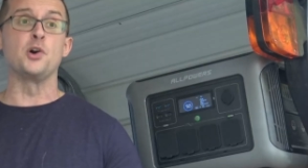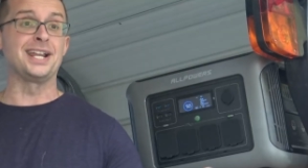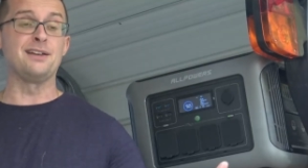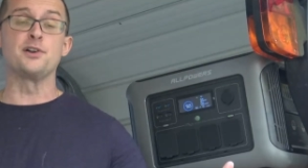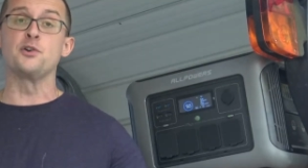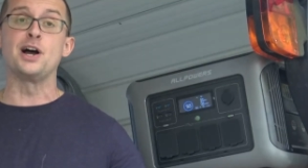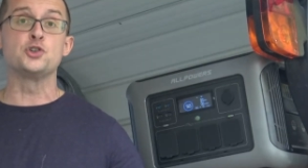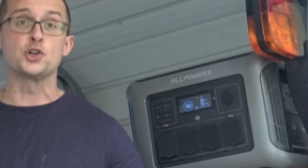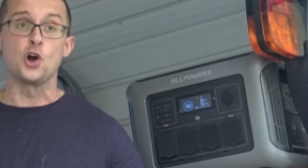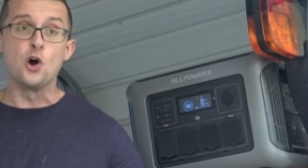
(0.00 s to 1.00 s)
or even
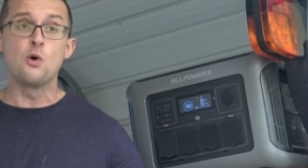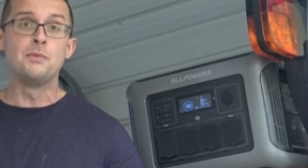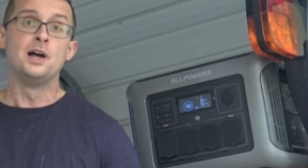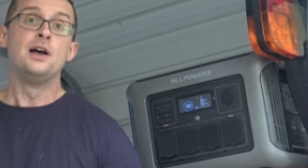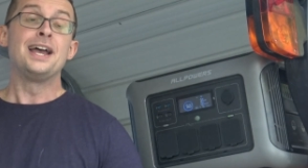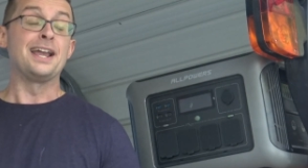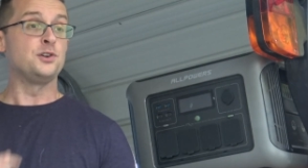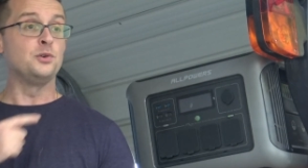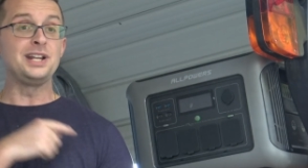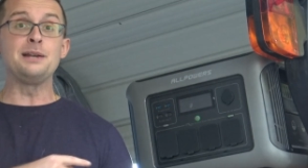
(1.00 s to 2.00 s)
around your home. If
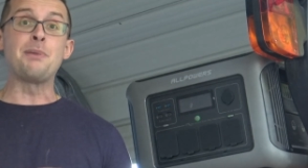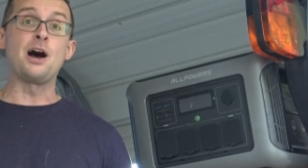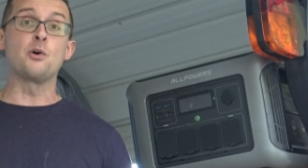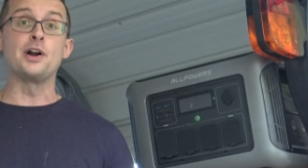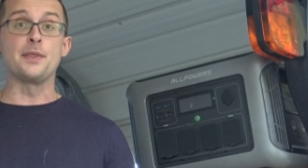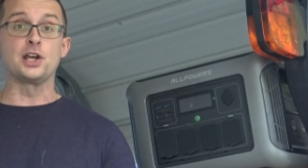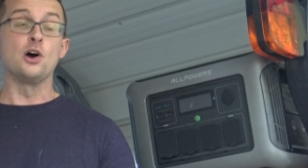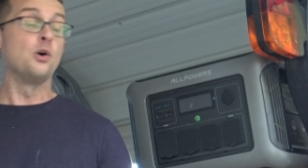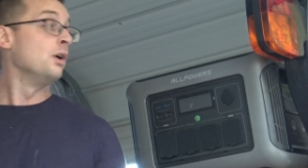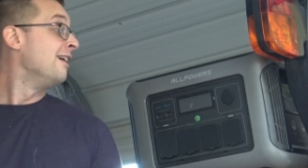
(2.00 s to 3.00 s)
you need power on the
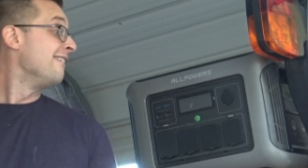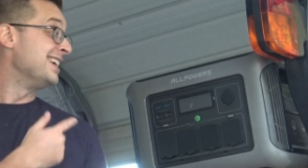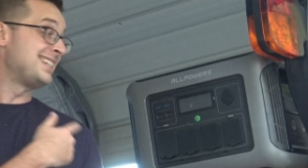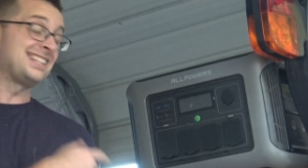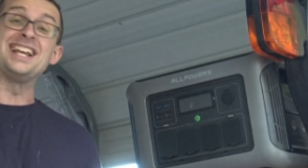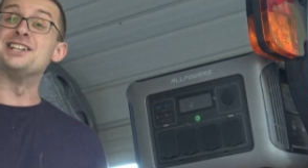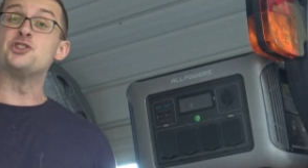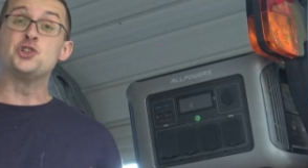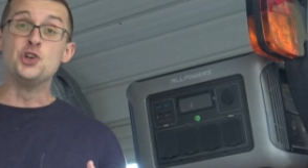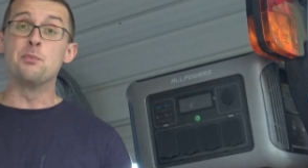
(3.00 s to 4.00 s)
go, this thing is
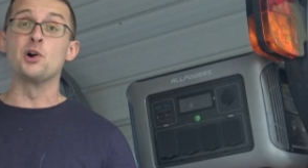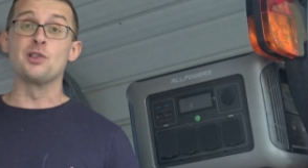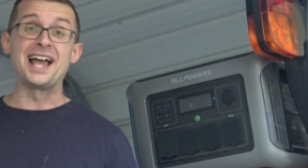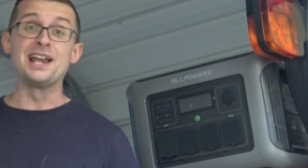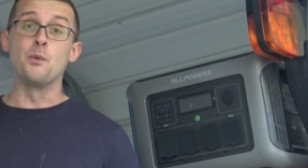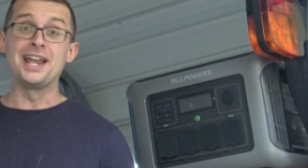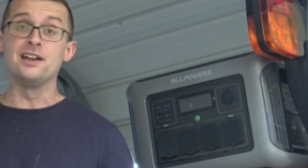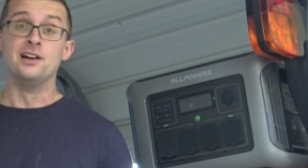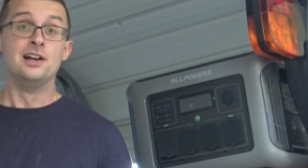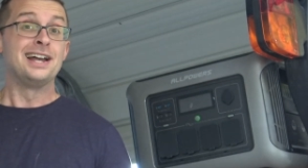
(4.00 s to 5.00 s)
super
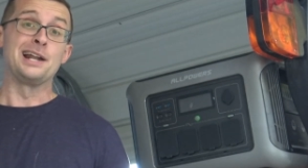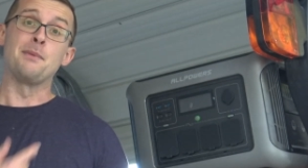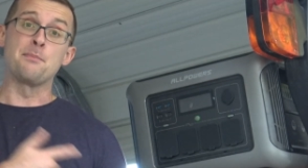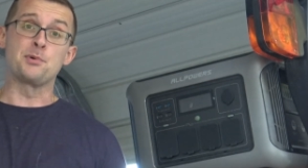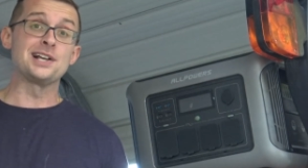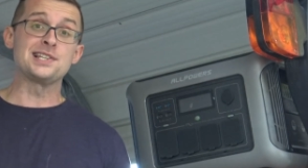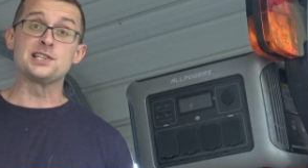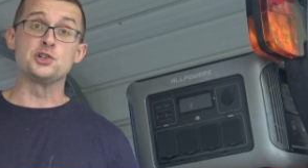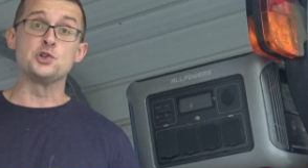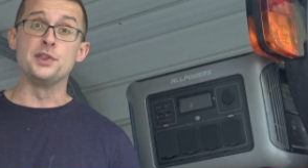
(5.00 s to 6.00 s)
lightweight. In my
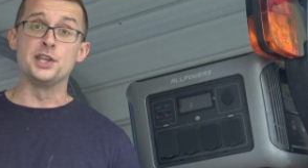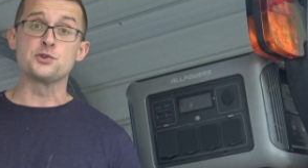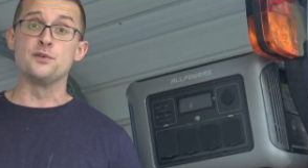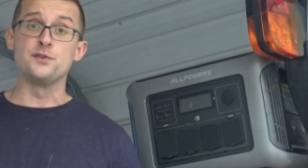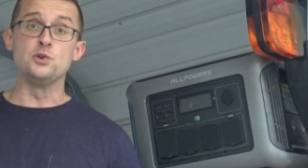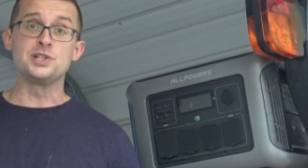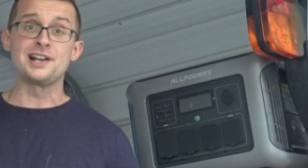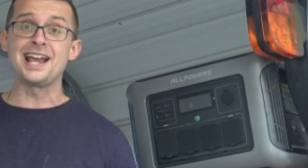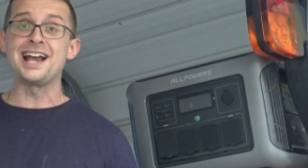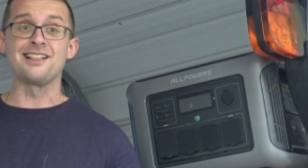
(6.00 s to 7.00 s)
process of doing this review
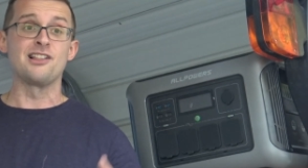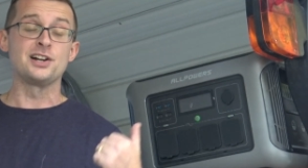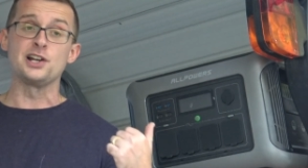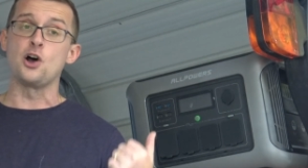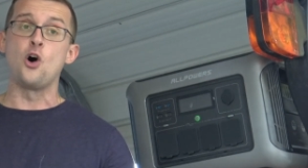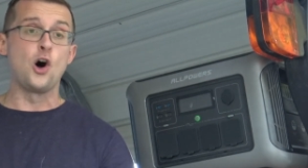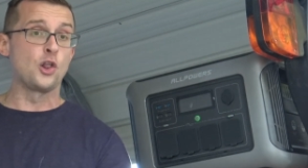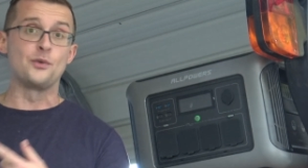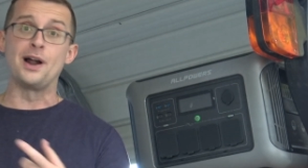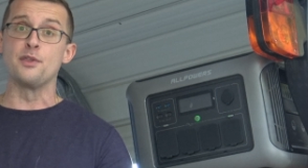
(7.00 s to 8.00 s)
today, I lugged it
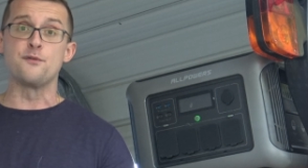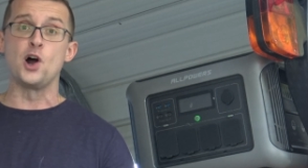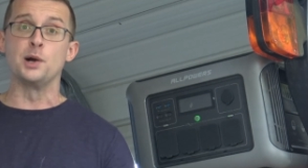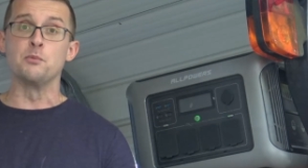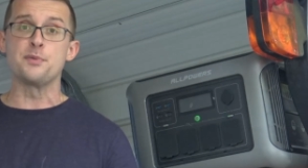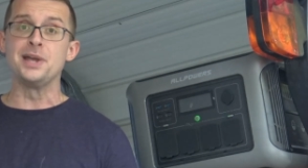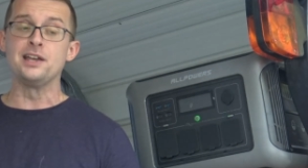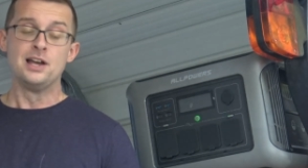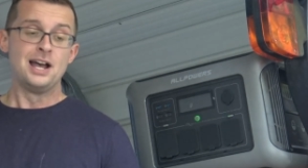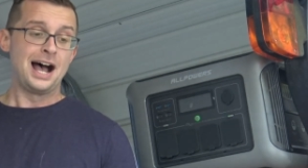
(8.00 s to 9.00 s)
all around the farm with
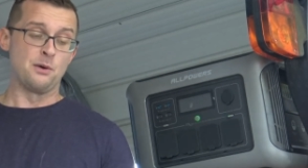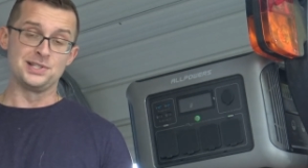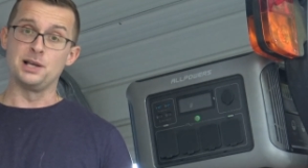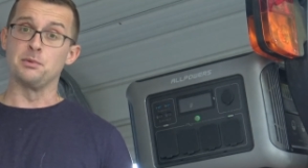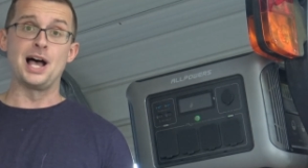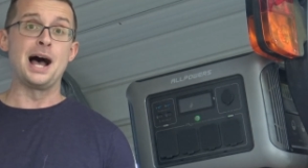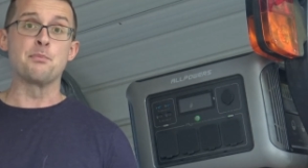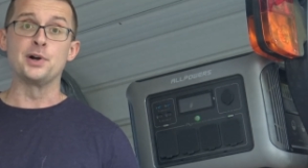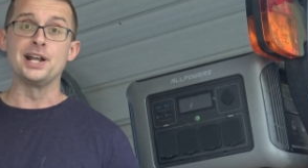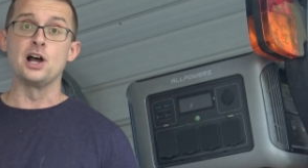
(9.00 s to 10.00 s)
me. I was able to
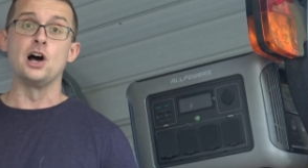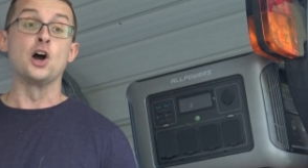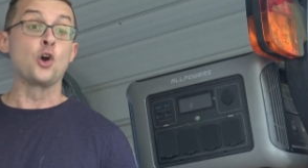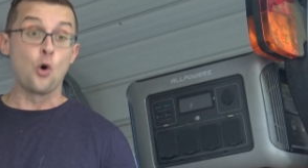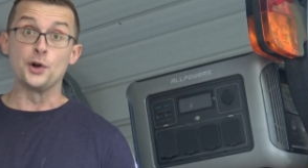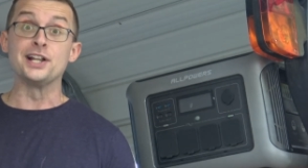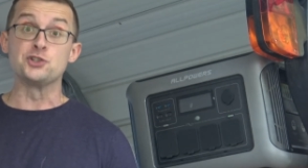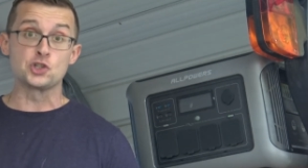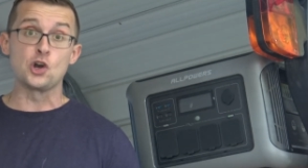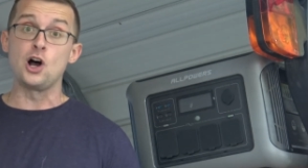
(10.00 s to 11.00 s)
operate a, a corded
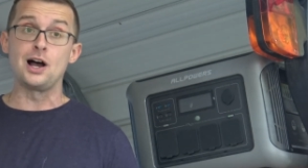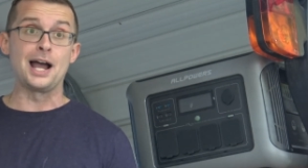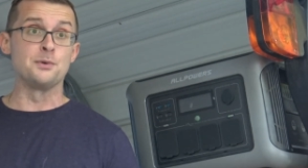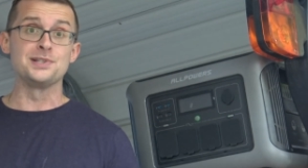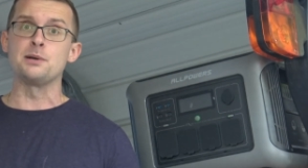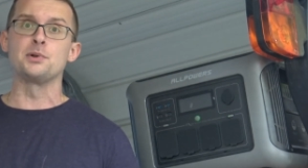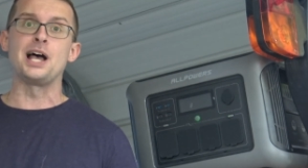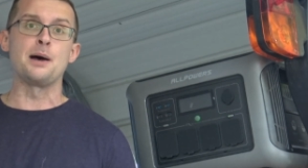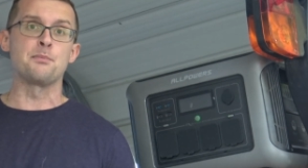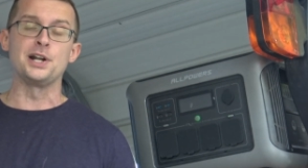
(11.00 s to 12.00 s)
saw. I was able to
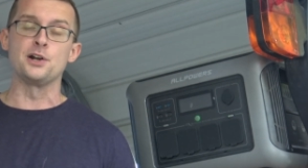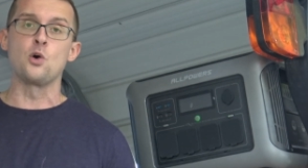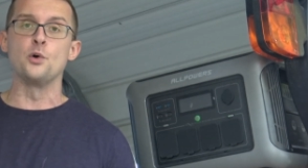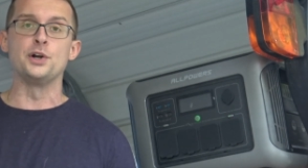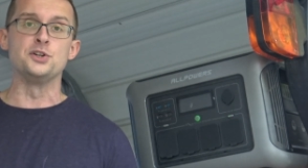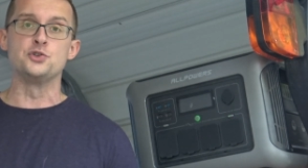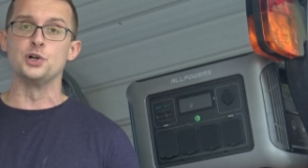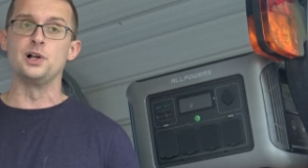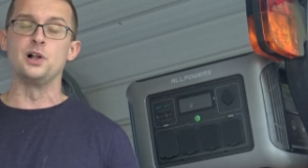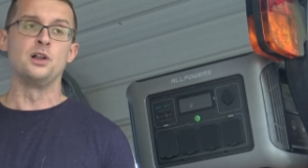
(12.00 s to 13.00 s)
operate a corded
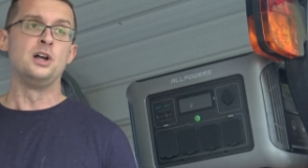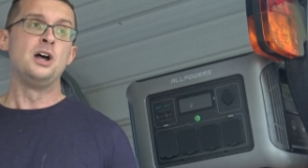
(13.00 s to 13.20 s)
drill